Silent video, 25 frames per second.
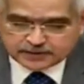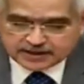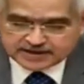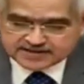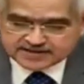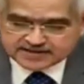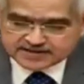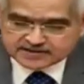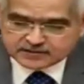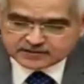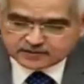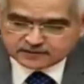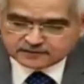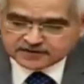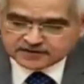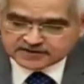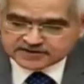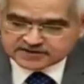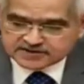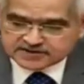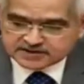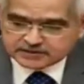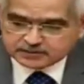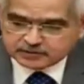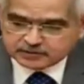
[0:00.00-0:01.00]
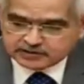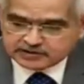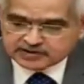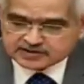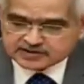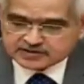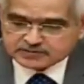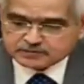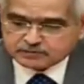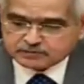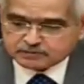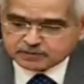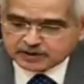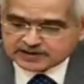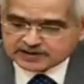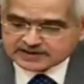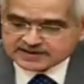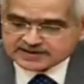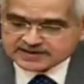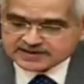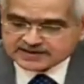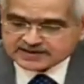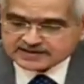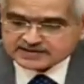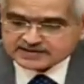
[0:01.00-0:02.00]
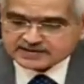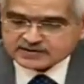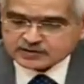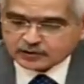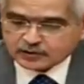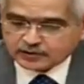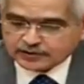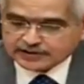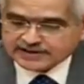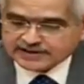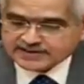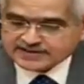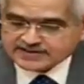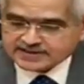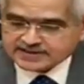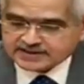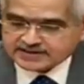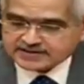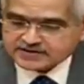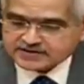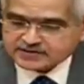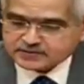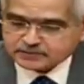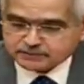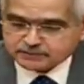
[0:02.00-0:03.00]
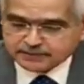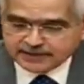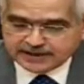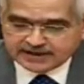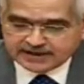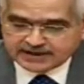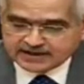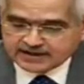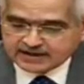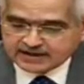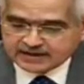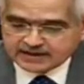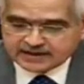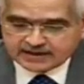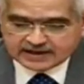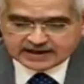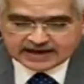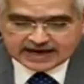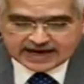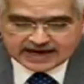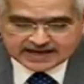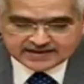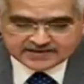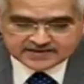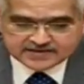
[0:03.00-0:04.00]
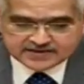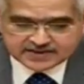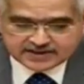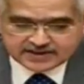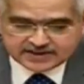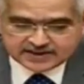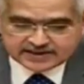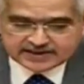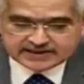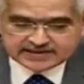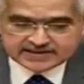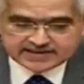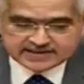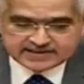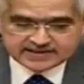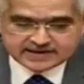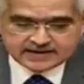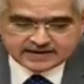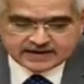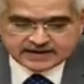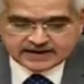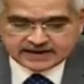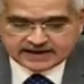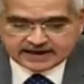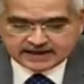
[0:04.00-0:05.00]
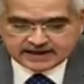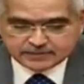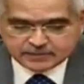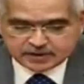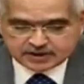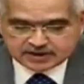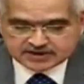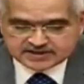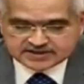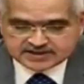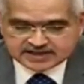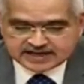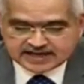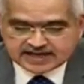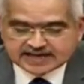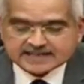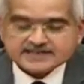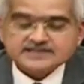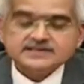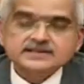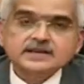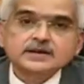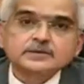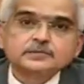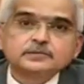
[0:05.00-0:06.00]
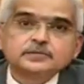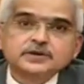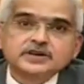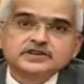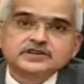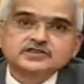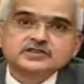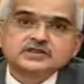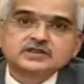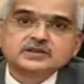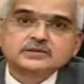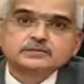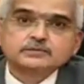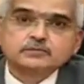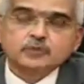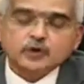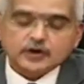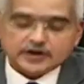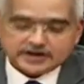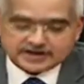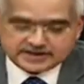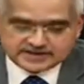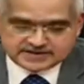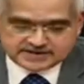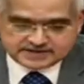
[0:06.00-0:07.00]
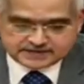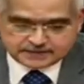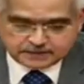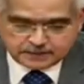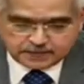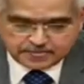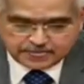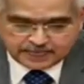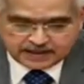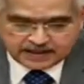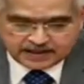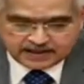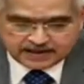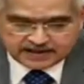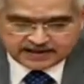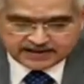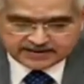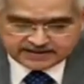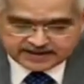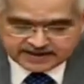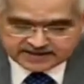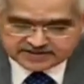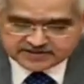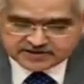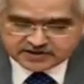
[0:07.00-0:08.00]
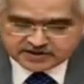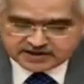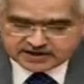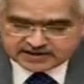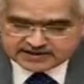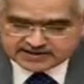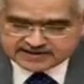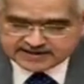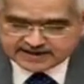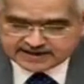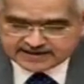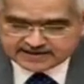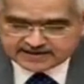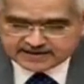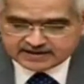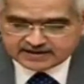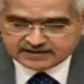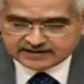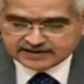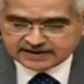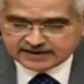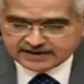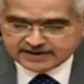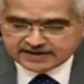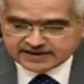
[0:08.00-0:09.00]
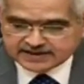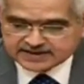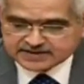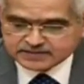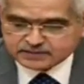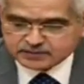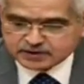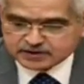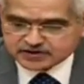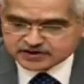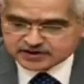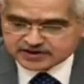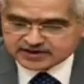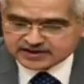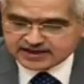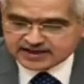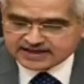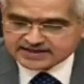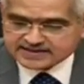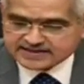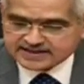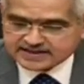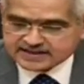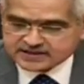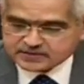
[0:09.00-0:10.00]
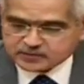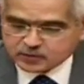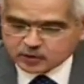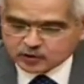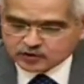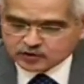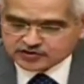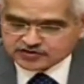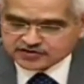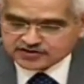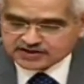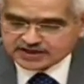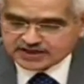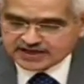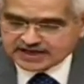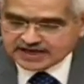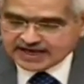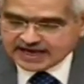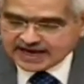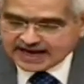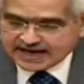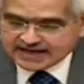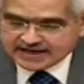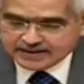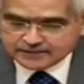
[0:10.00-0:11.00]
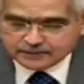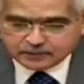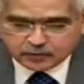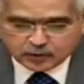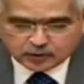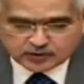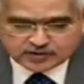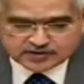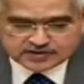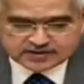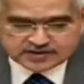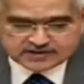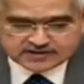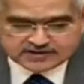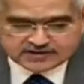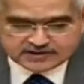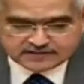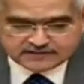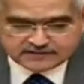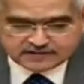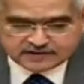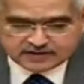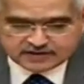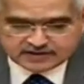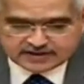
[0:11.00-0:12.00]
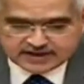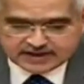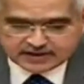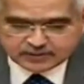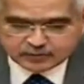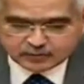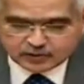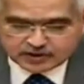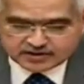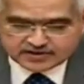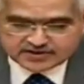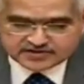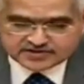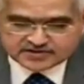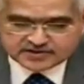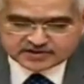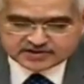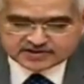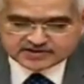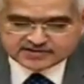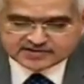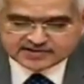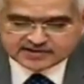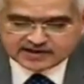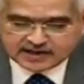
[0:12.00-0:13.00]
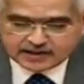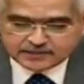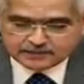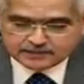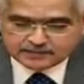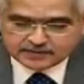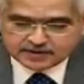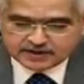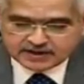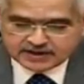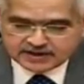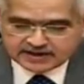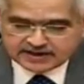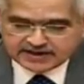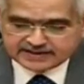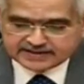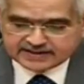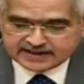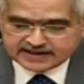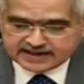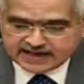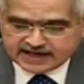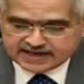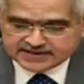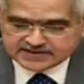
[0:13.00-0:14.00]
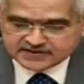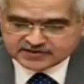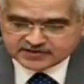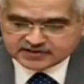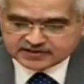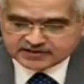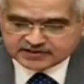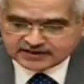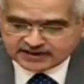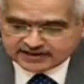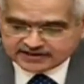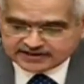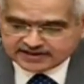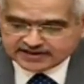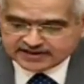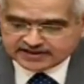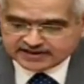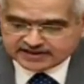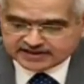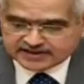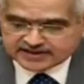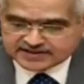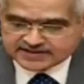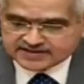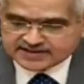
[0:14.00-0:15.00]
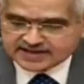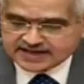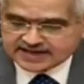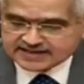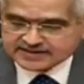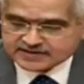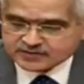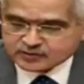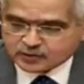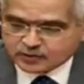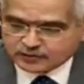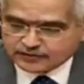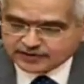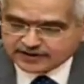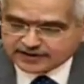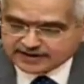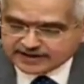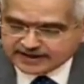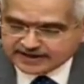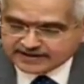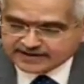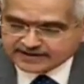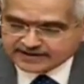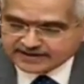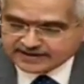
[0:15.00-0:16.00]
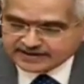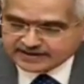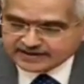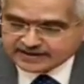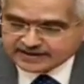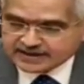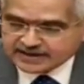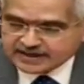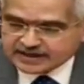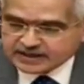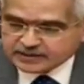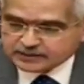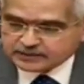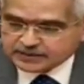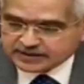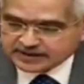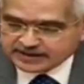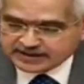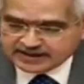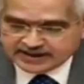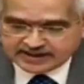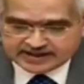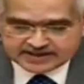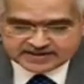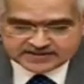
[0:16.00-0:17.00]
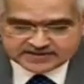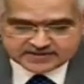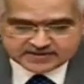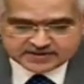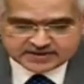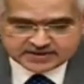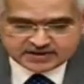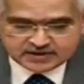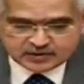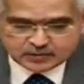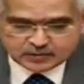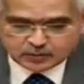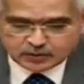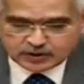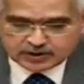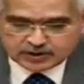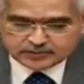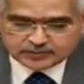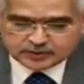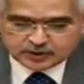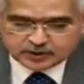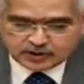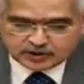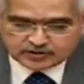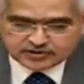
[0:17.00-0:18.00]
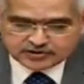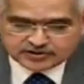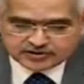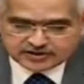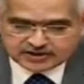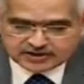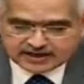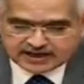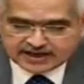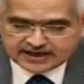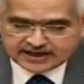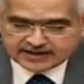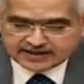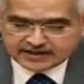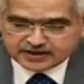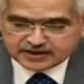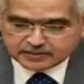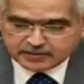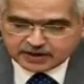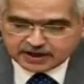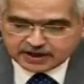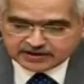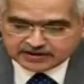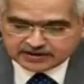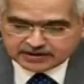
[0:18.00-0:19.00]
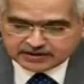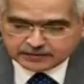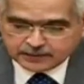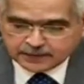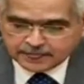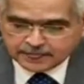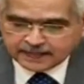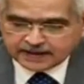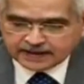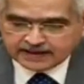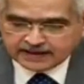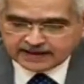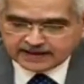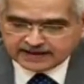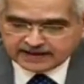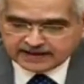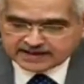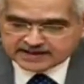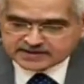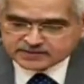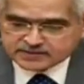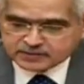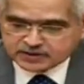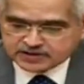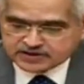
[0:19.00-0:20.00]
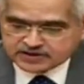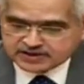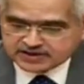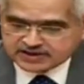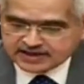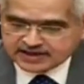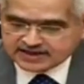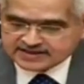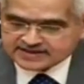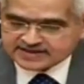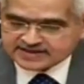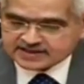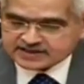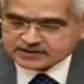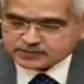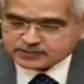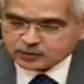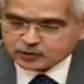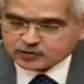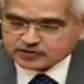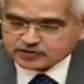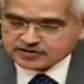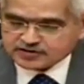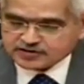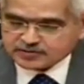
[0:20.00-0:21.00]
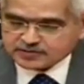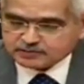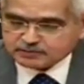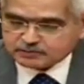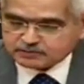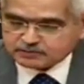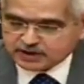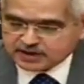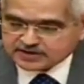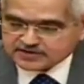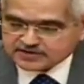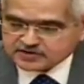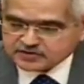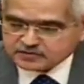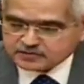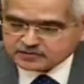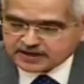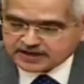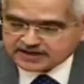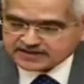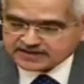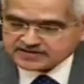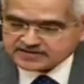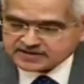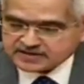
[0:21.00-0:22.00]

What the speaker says: Prices of vegetables, pulses, oilseeds, milk and cereals emerged as pressure points. In the external sector, India's merchandise exports and imports suffered their worst slump in the last 30 years as COVID-19 paralyzed world production and demand. India's merchandise exports plunged by